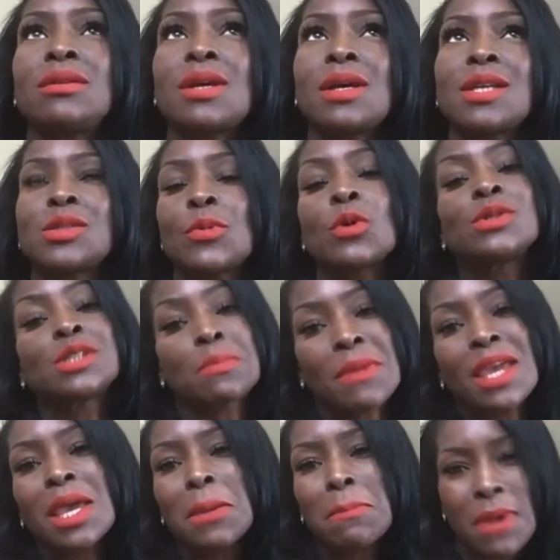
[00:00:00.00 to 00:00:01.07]
as opposed to
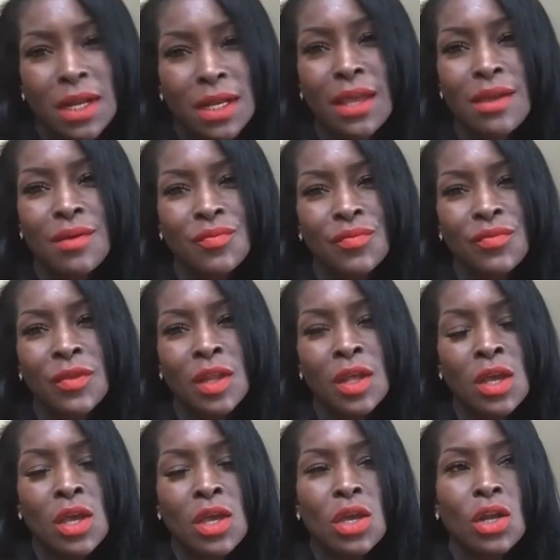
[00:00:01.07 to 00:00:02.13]
making money.
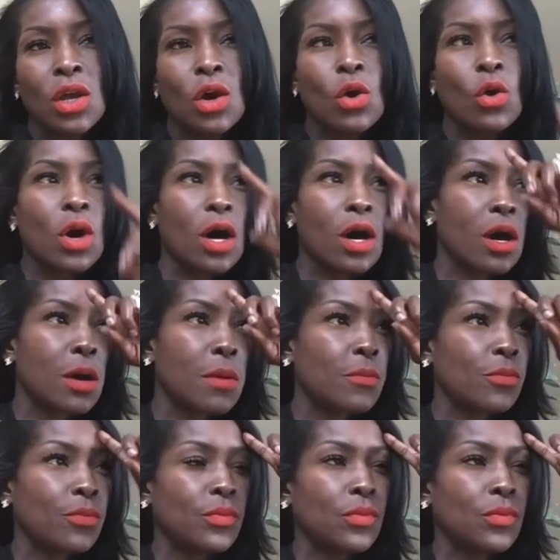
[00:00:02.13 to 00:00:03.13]
You know,